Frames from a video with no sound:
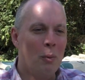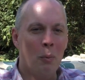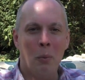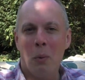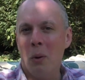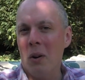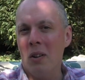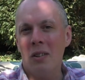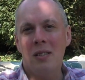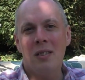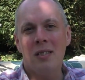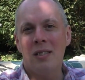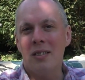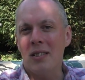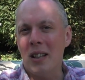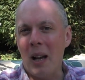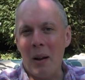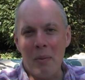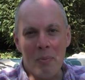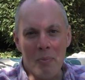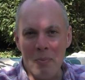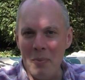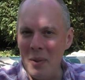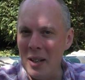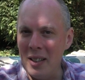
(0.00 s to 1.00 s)

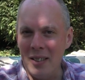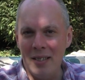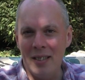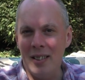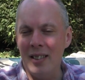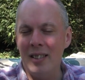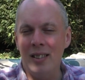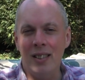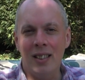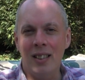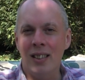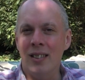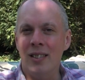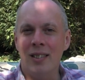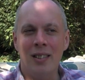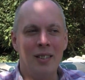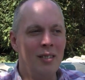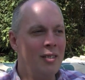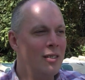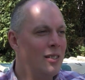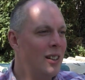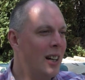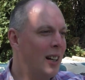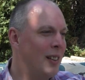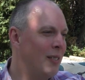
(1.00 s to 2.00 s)
WhatsApp messages
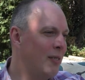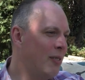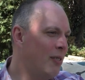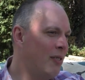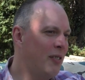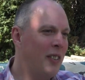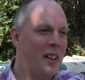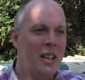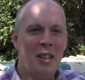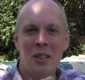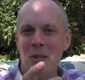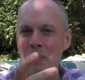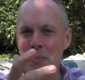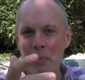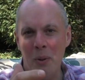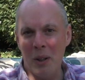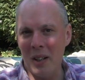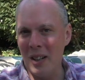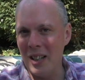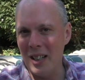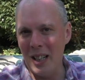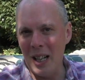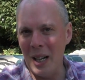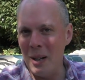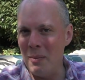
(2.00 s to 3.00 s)
and, and
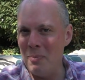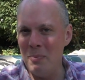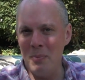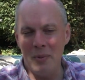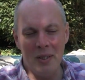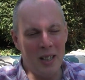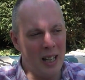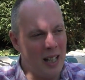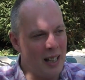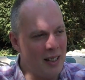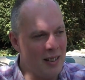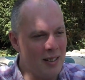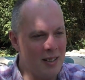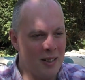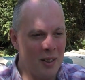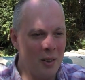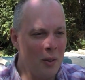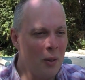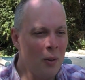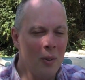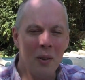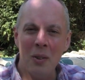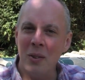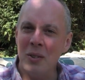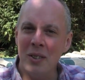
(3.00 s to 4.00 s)
Facebook updates and
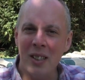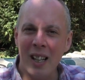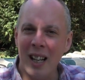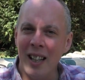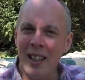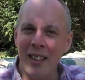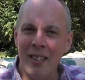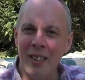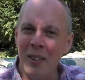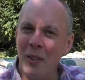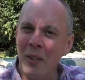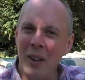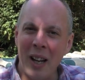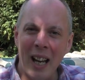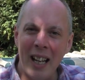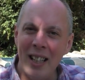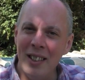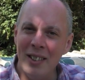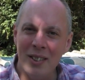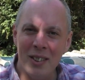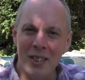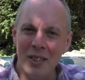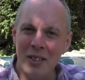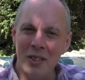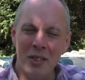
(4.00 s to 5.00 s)
all those kind of
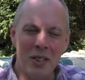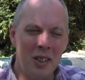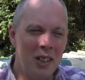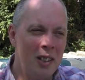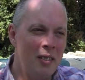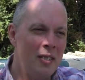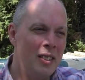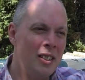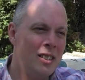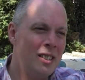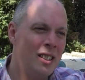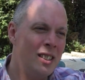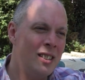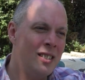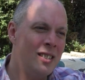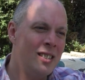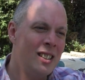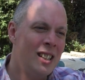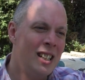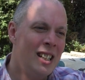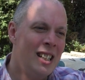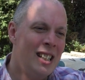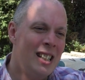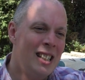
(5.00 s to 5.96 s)
location services.